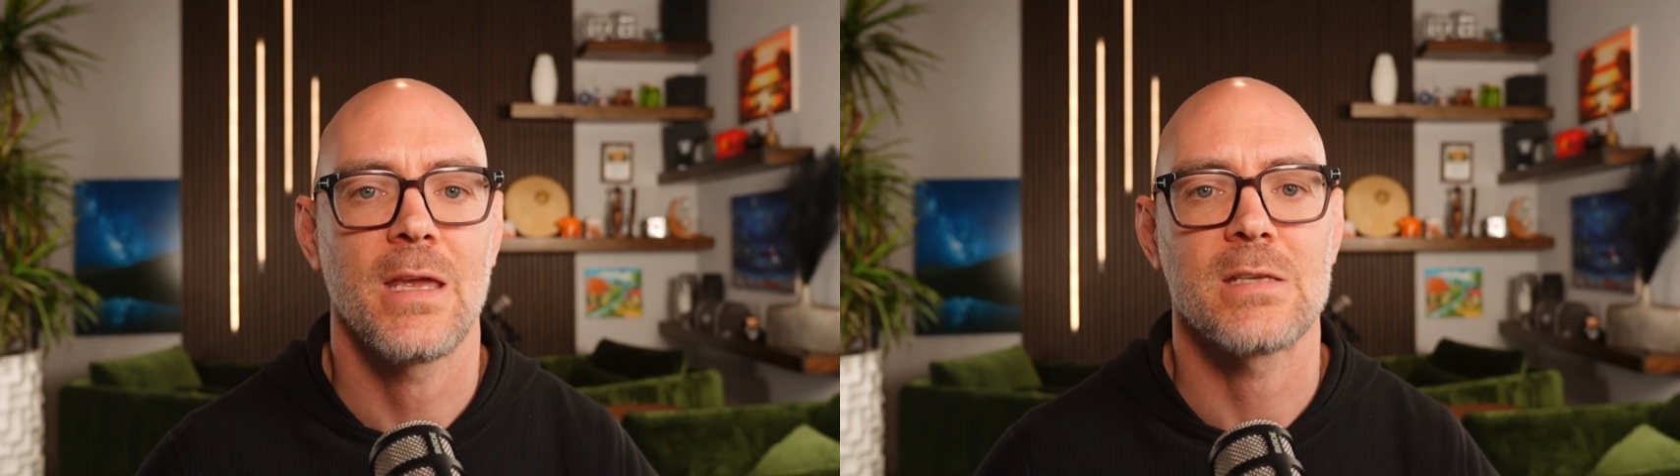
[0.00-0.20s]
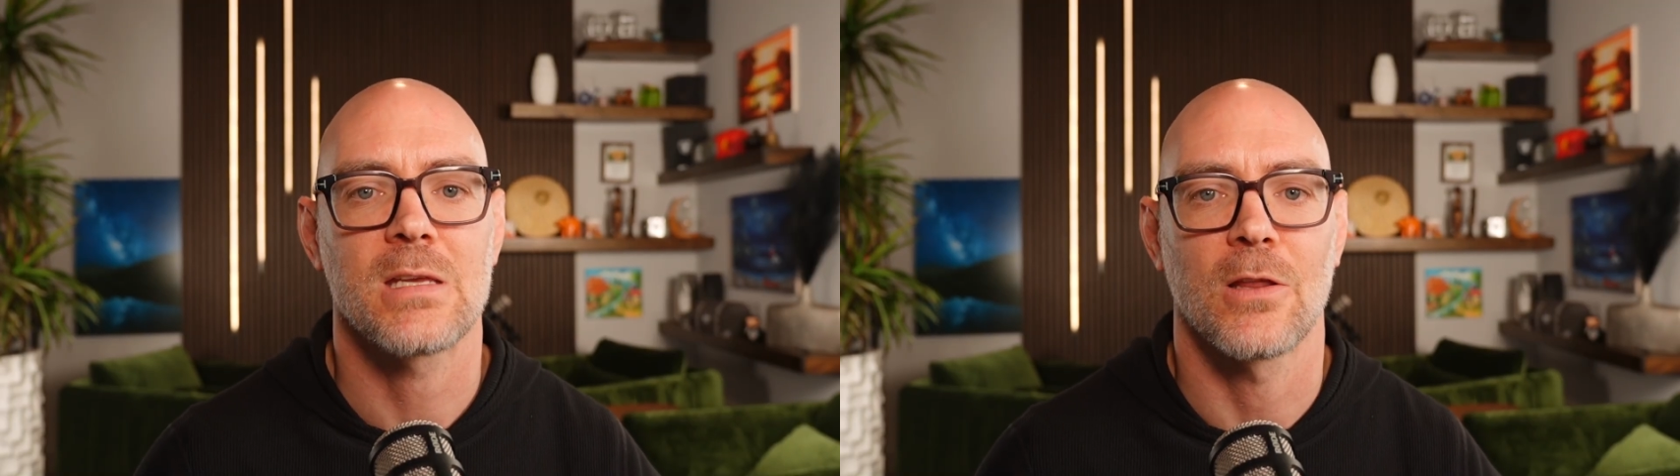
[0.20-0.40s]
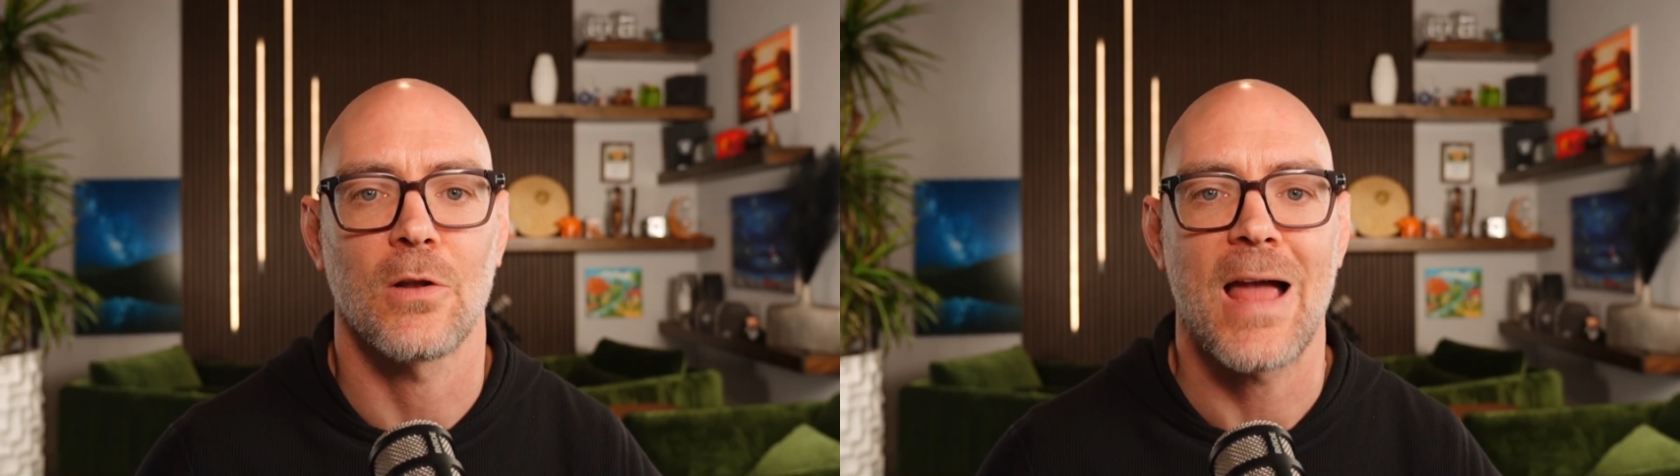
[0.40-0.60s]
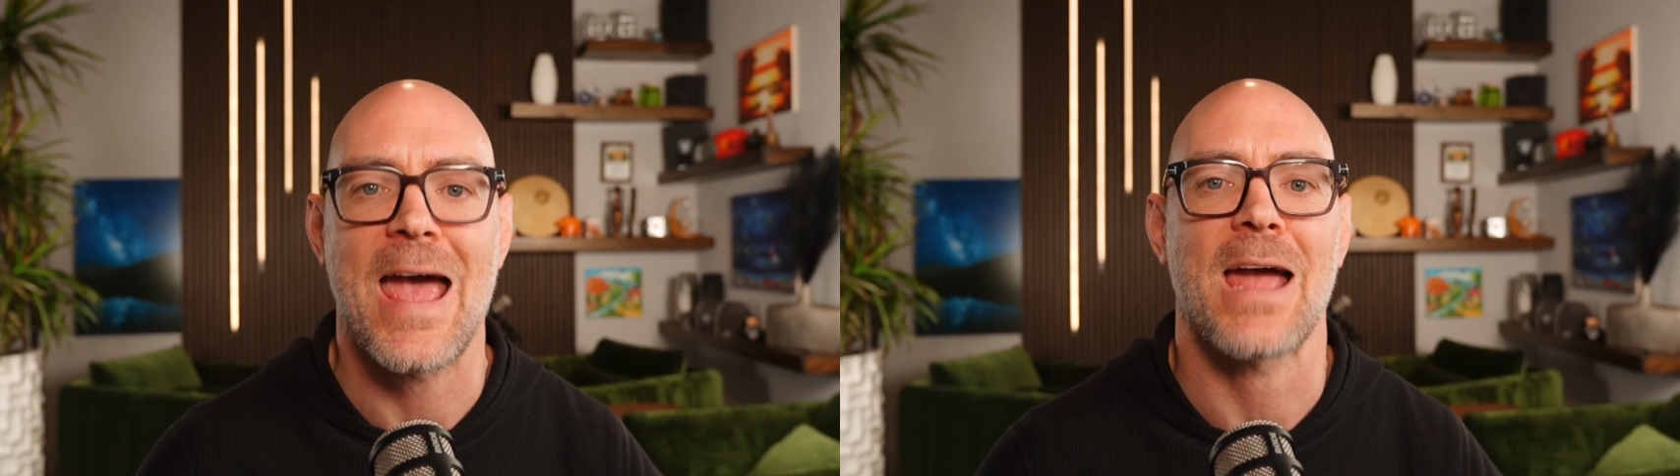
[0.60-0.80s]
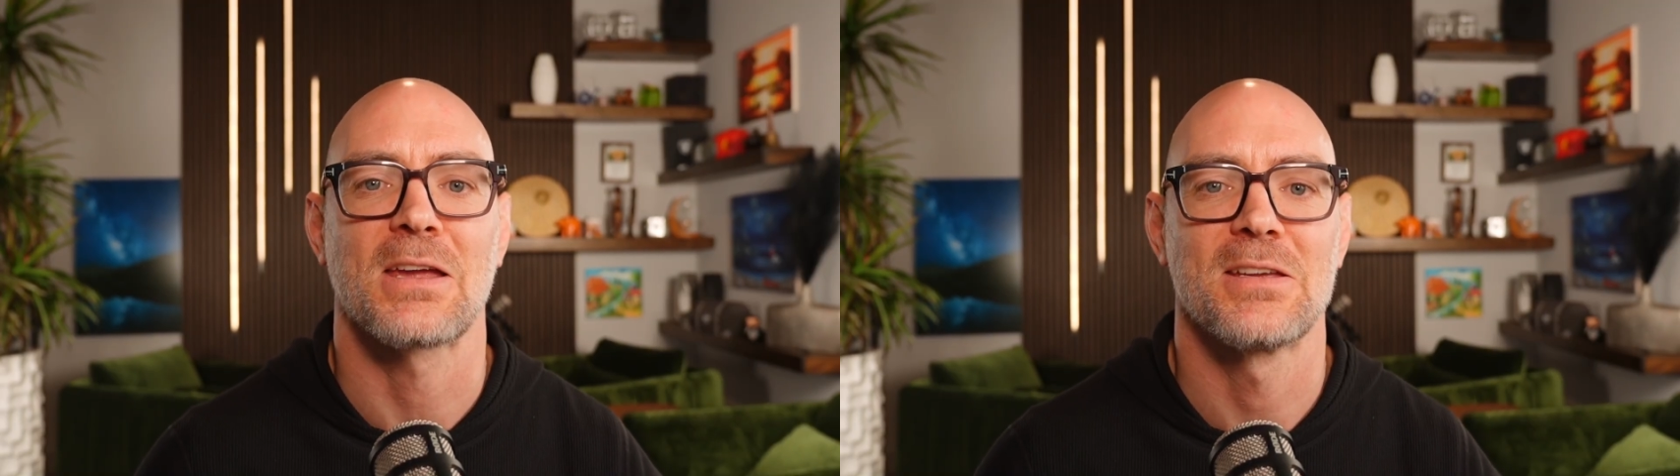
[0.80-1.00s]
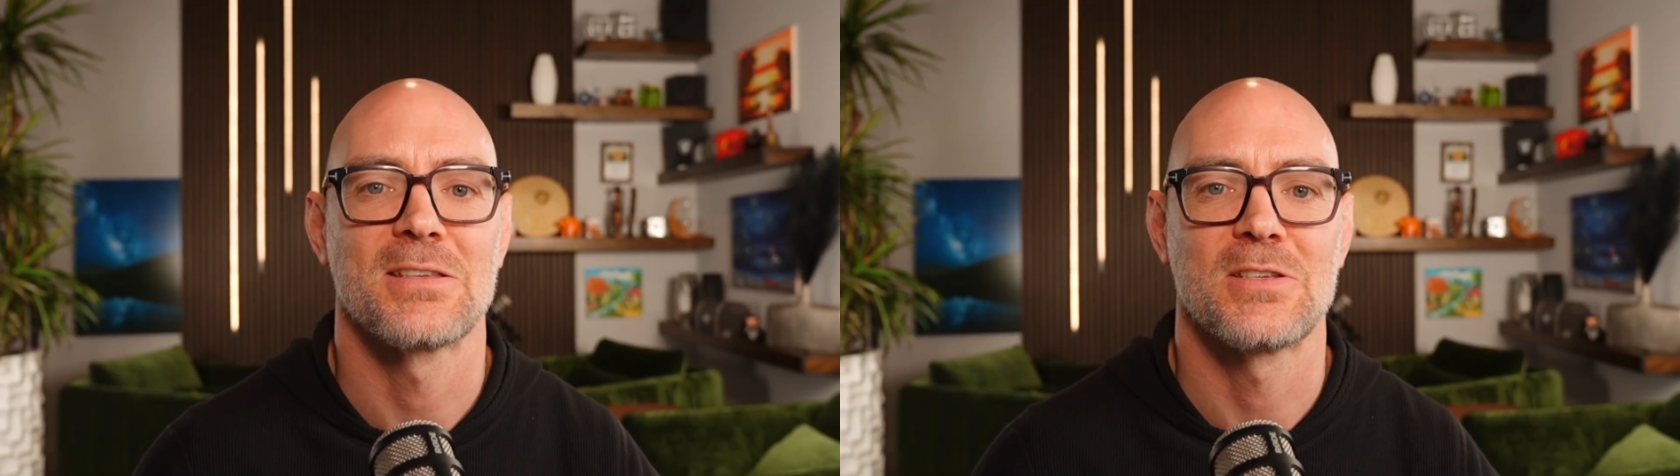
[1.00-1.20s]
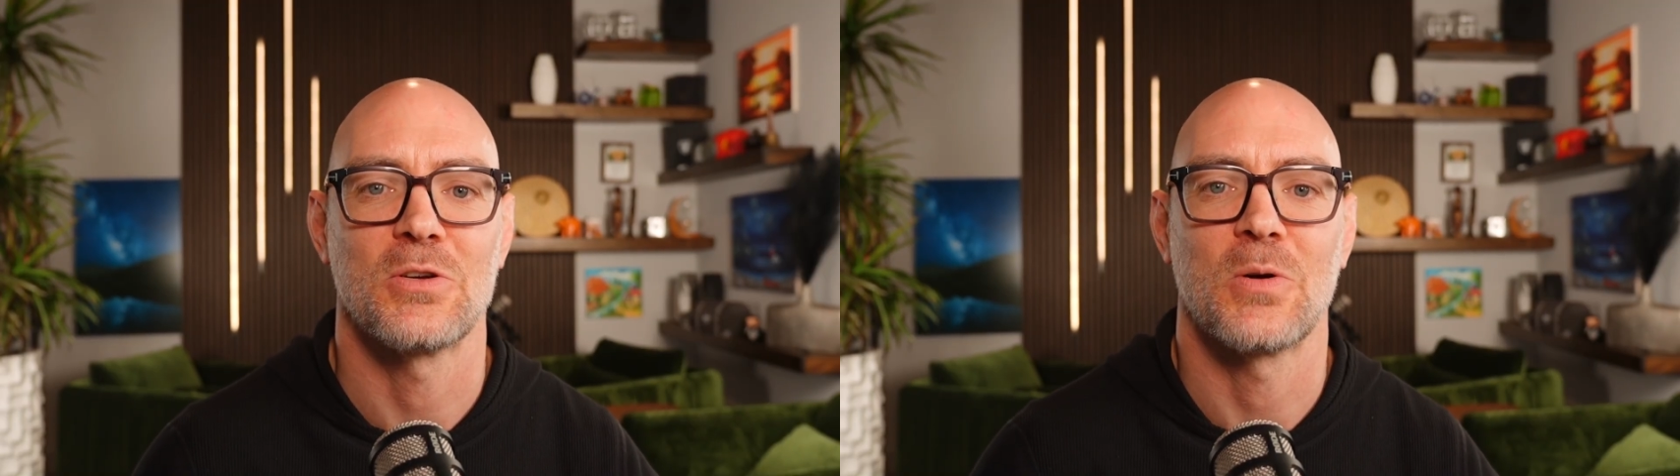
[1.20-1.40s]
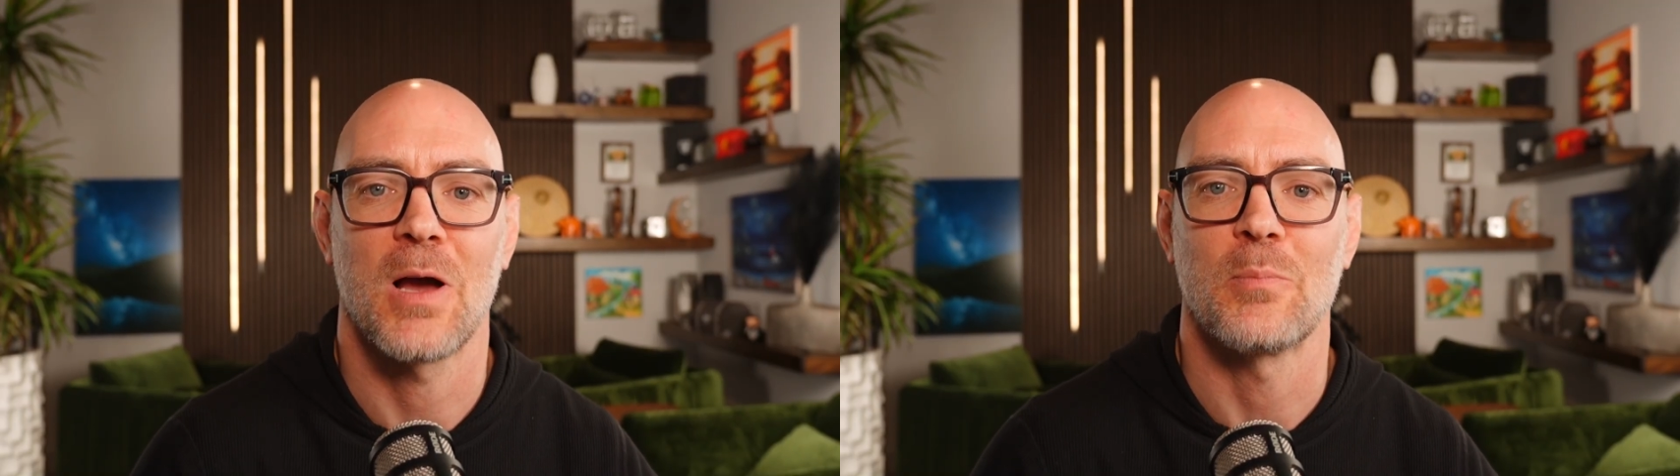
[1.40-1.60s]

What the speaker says: Easy little hack to